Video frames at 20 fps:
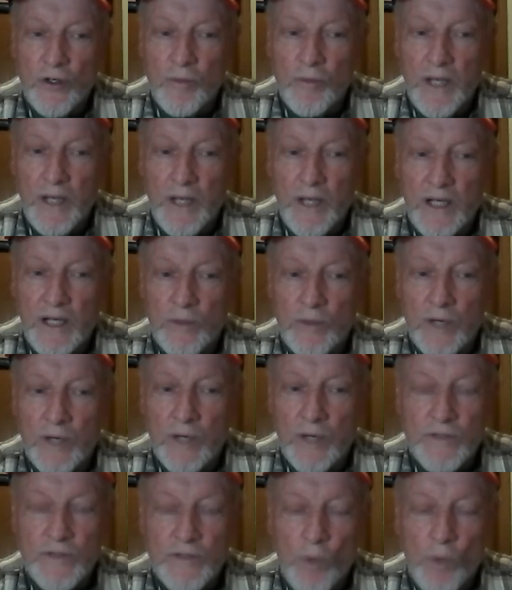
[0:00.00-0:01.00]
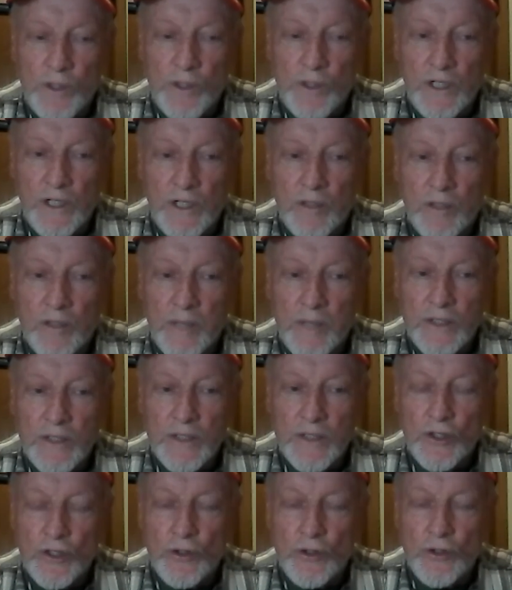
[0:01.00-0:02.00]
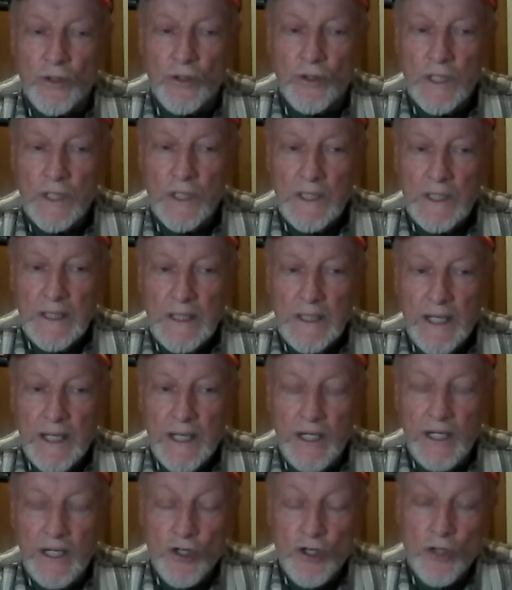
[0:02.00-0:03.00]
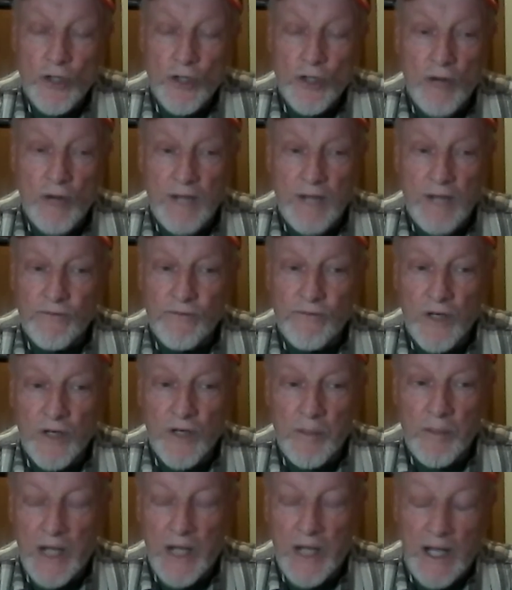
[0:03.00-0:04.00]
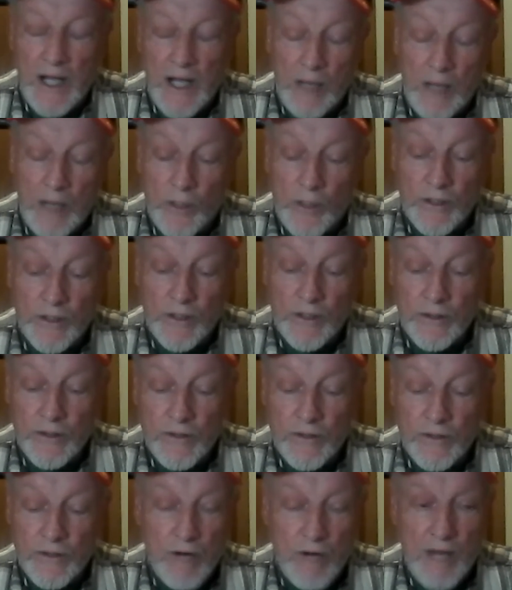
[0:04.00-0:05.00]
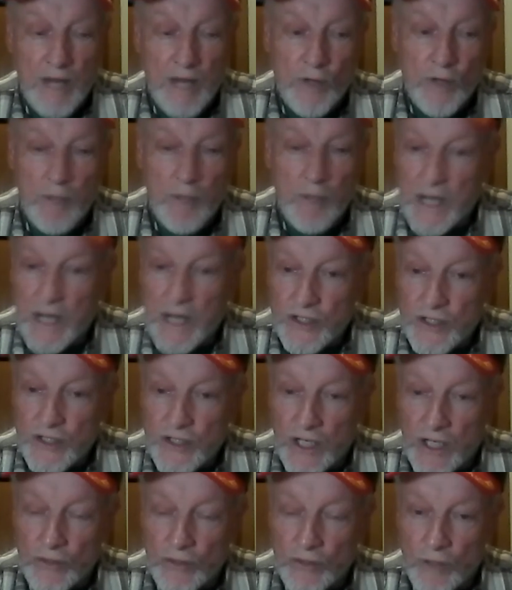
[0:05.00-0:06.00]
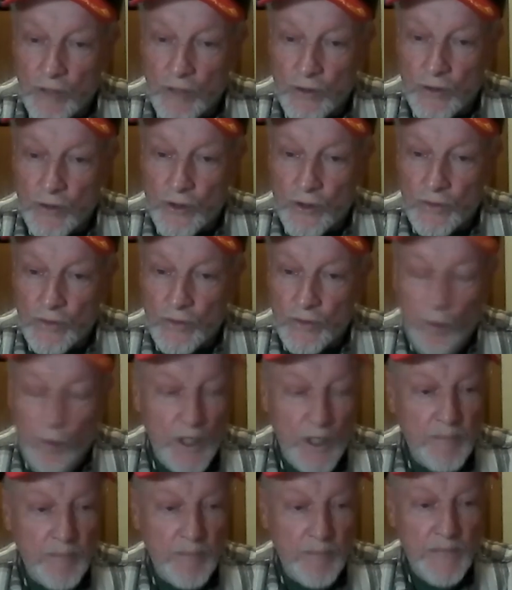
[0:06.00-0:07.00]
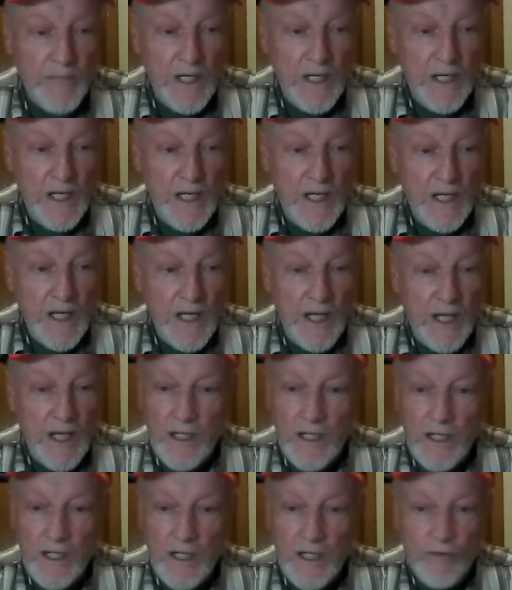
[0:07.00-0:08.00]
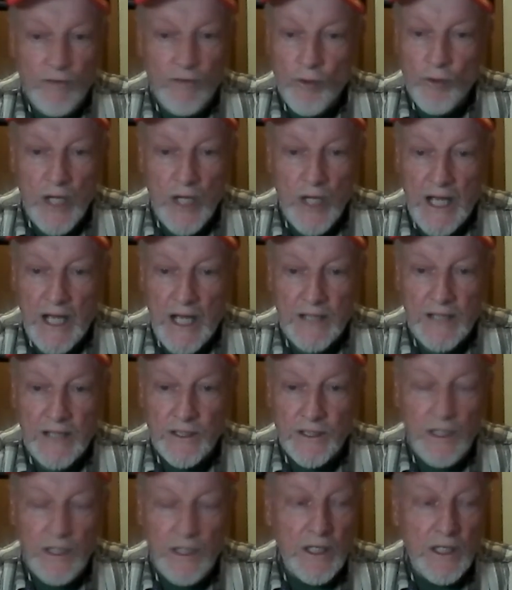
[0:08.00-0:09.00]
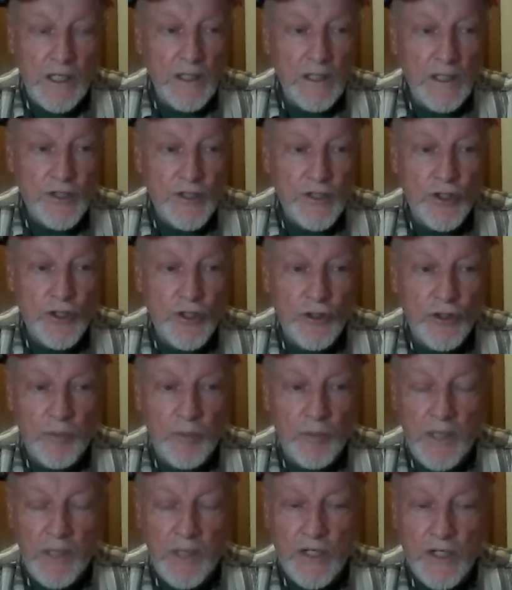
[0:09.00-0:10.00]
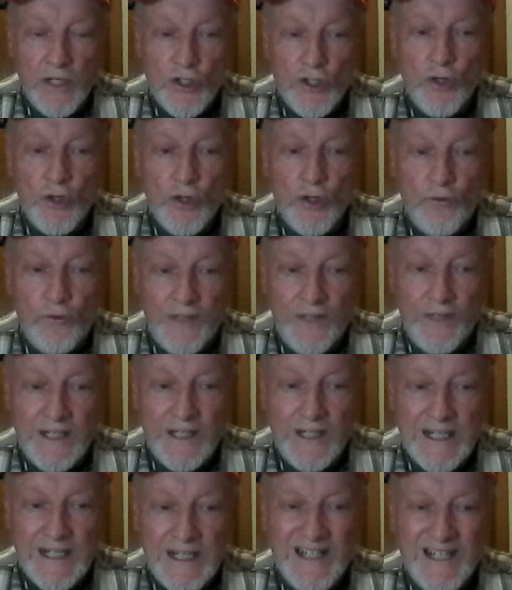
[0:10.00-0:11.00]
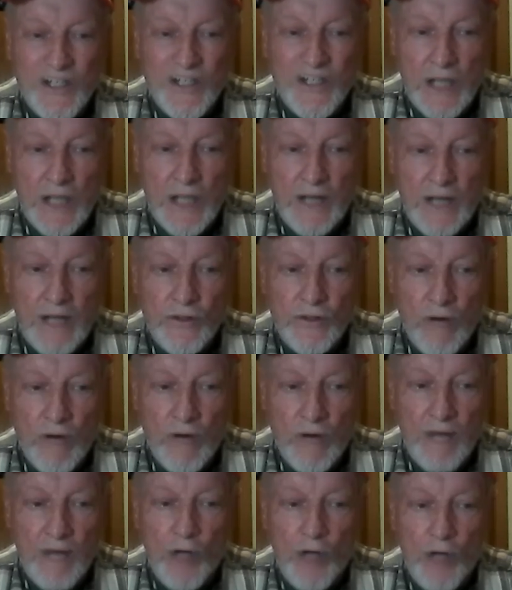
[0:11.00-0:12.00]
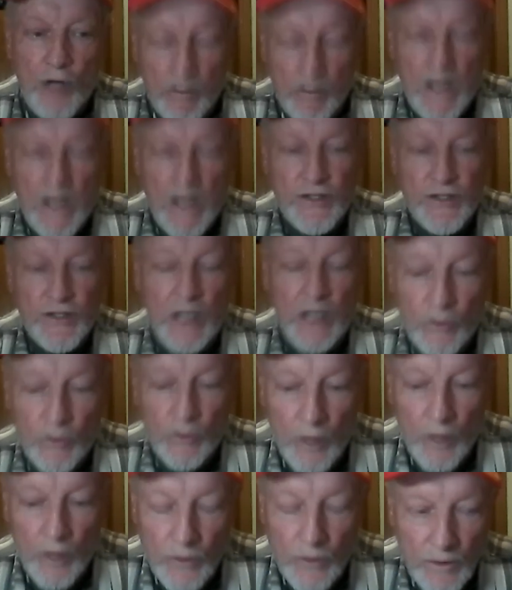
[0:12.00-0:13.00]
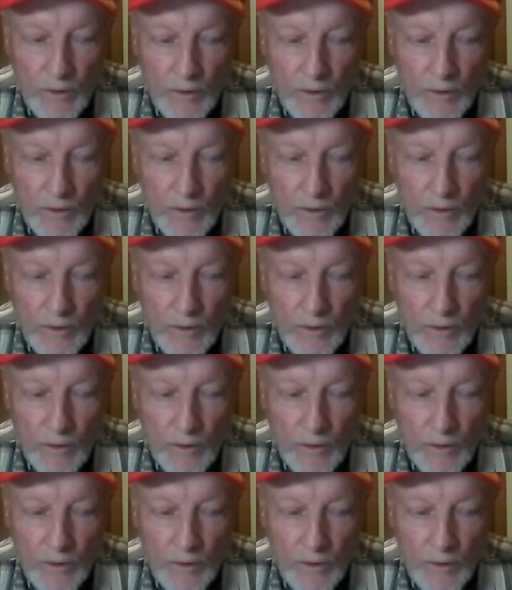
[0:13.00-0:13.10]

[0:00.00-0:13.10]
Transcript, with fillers: man when I was 14 on my scooter and he turned right in front of me. I, I went into the driveway on my side of the road to avoid him, and he never reacted. The collision took place two feet inside the driveway on my side of the road.